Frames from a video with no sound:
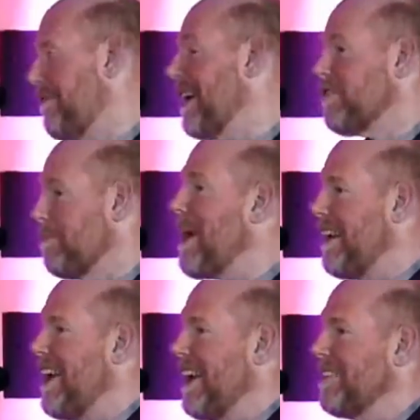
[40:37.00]
some bad
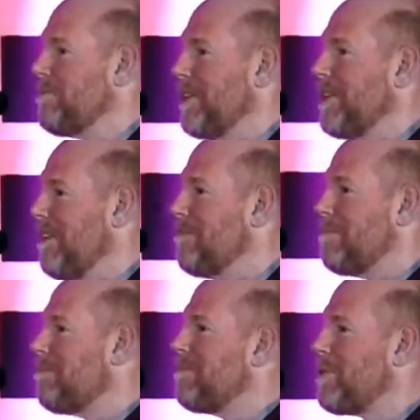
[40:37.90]
days, but they've
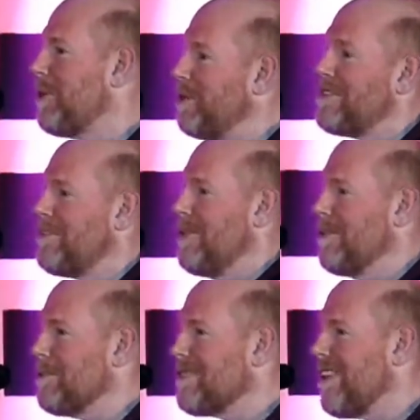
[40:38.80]
produced
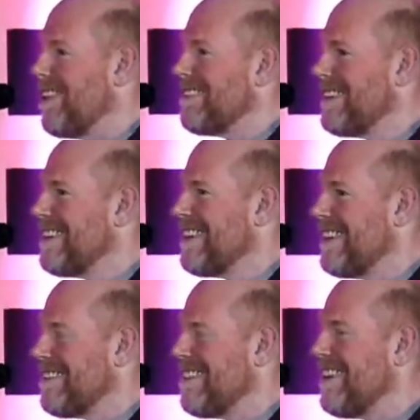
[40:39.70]
beautiful songs. Yeah,
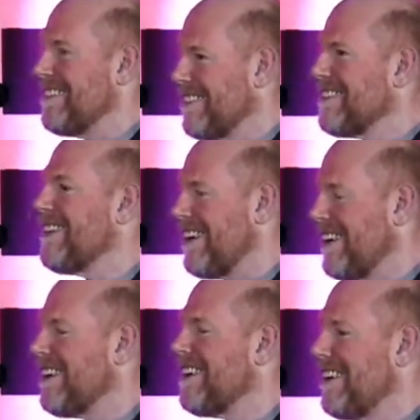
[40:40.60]
for sure. And
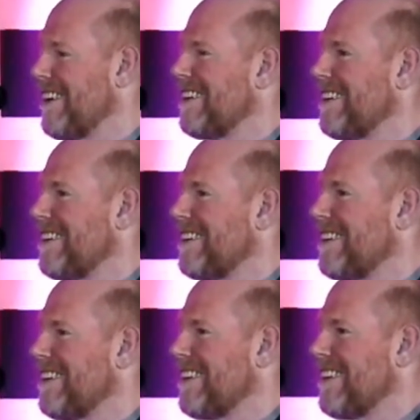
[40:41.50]
I've had great
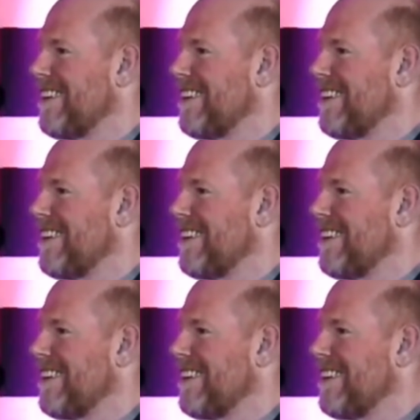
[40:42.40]
days that have